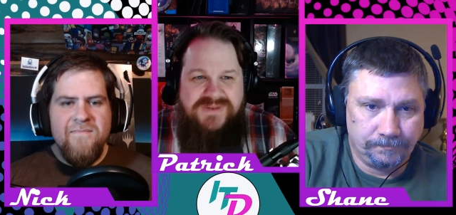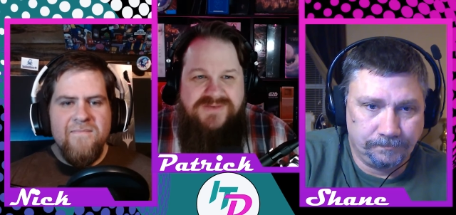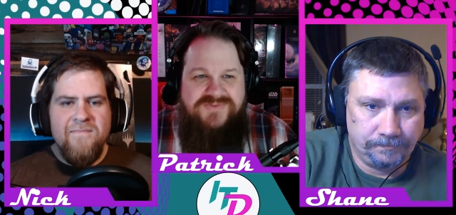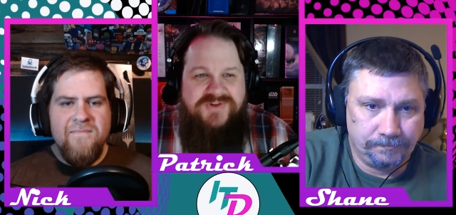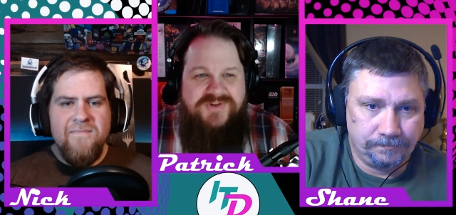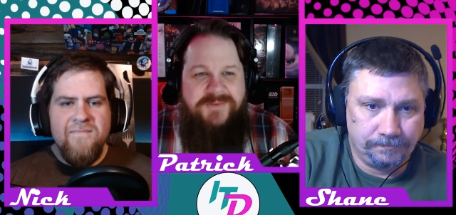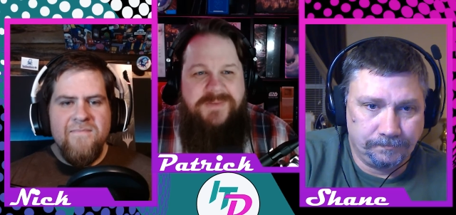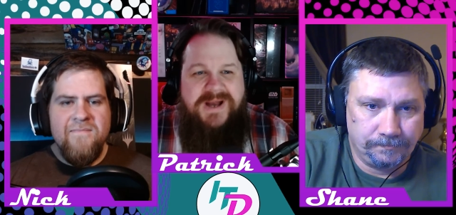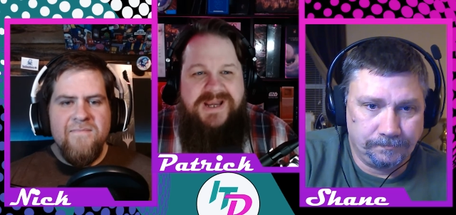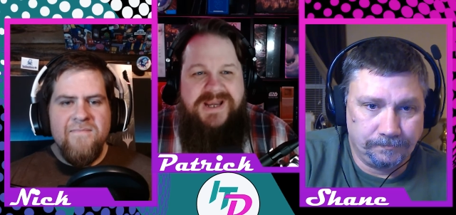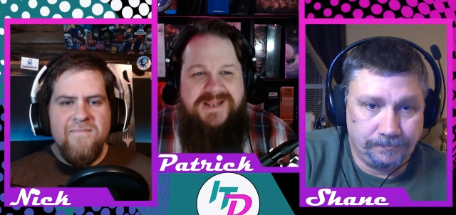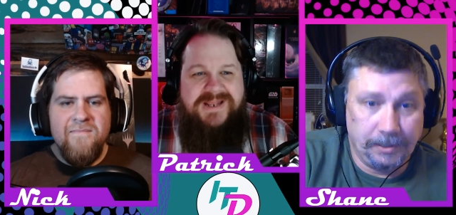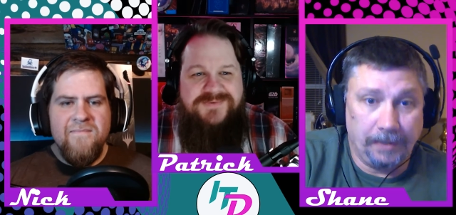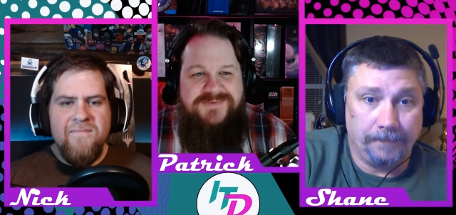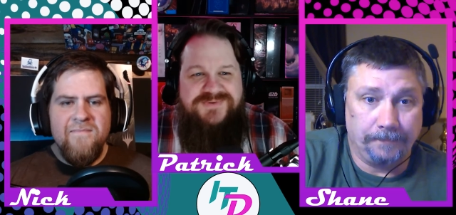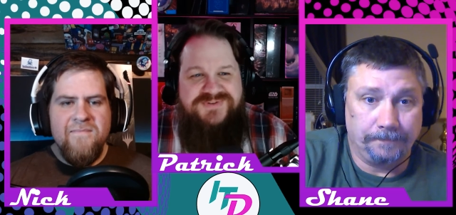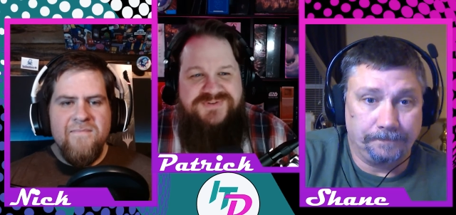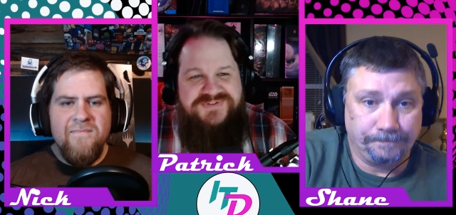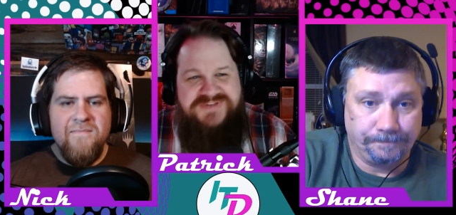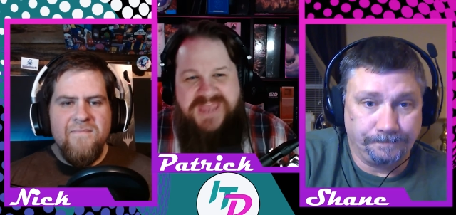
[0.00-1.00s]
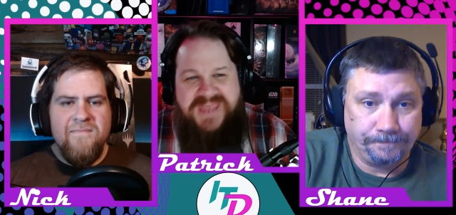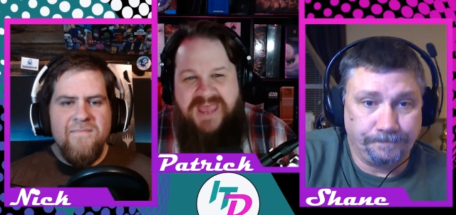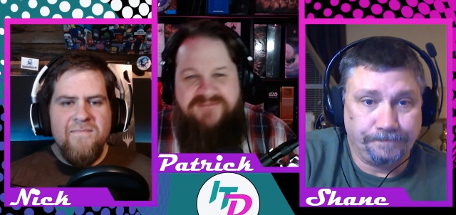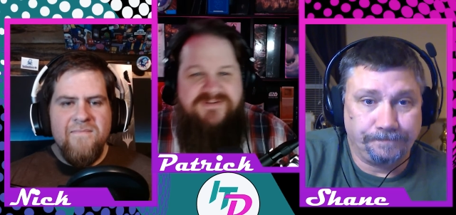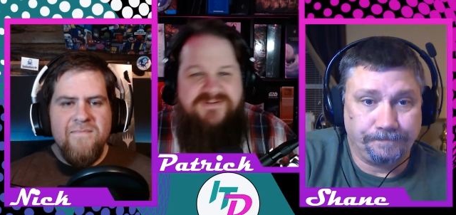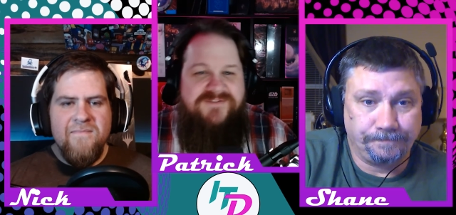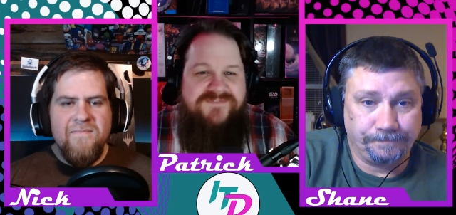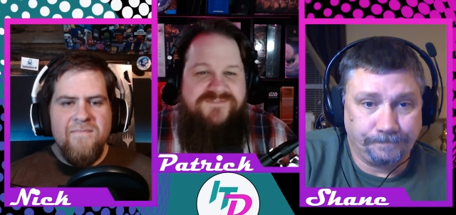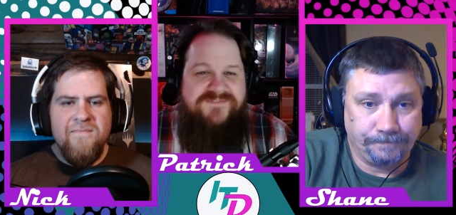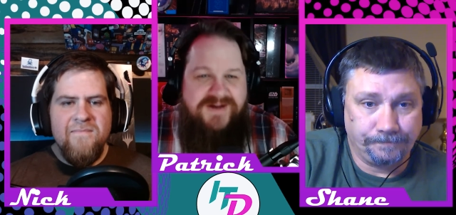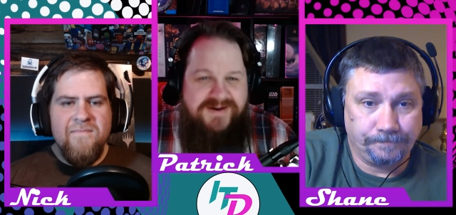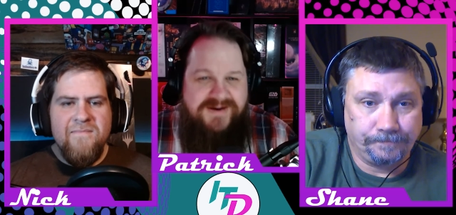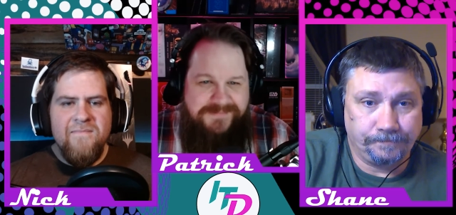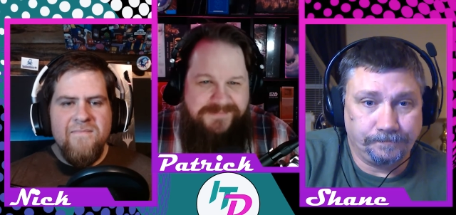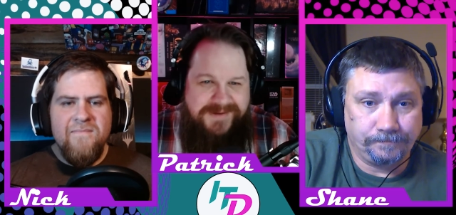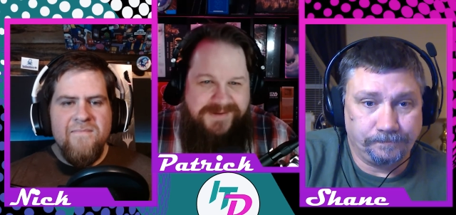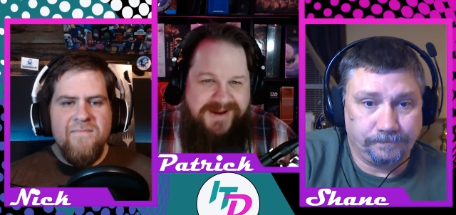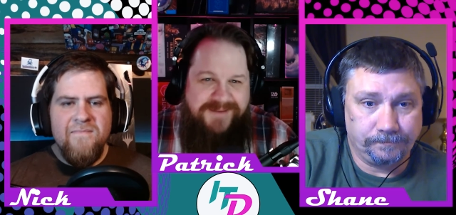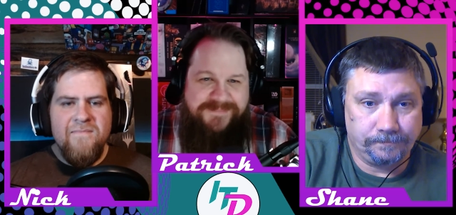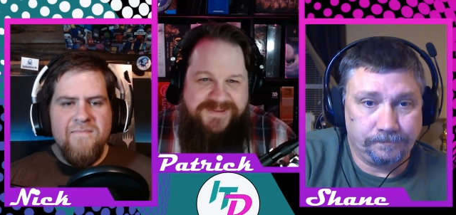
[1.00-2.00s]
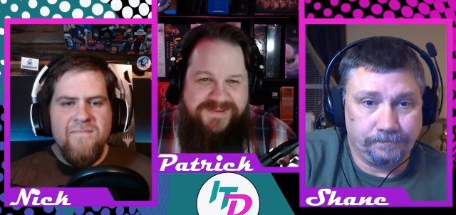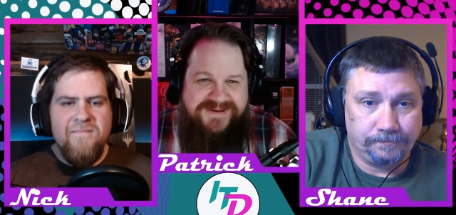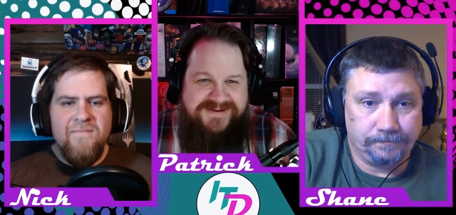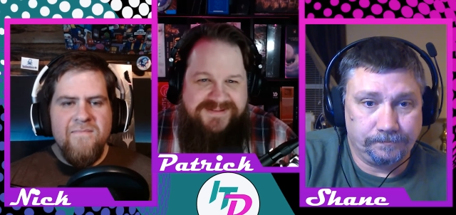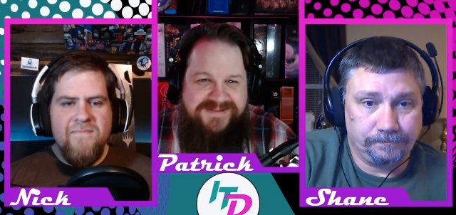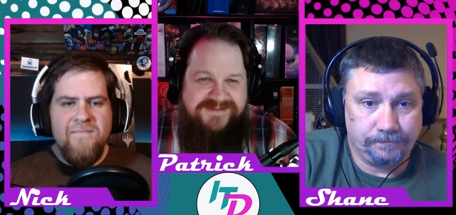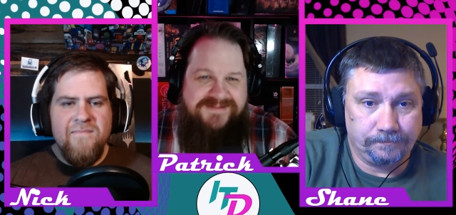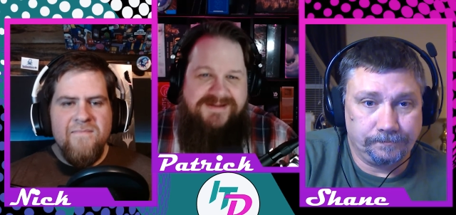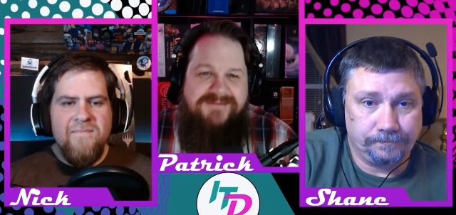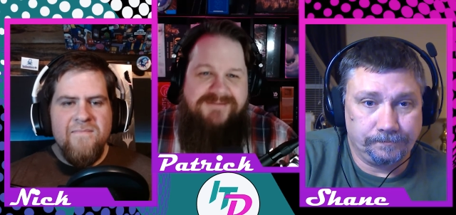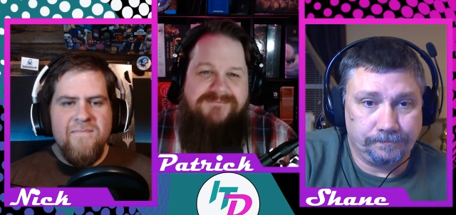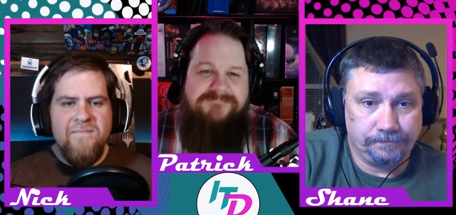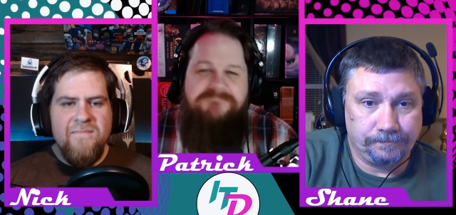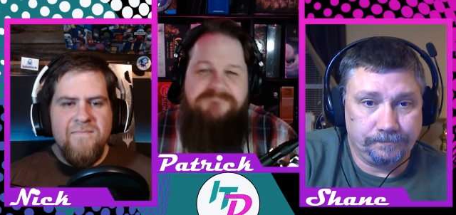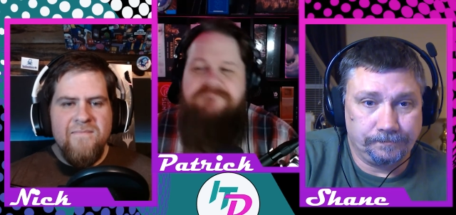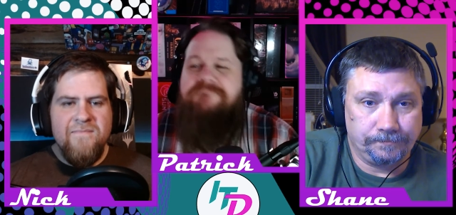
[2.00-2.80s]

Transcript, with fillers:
Speaker 1: Somebody was just having fun, in my opinion. They're like,